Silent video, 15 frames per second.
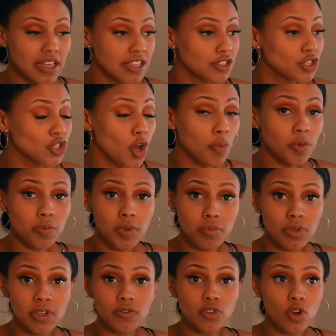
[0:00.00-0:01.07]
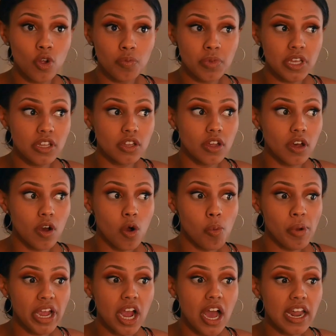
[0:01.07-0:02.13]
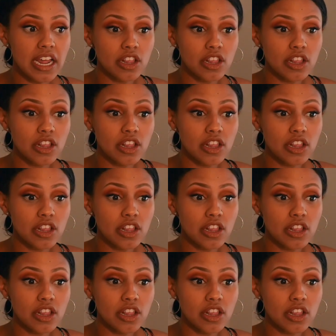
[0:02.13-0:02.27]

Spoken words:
So many people have told me, oh my God,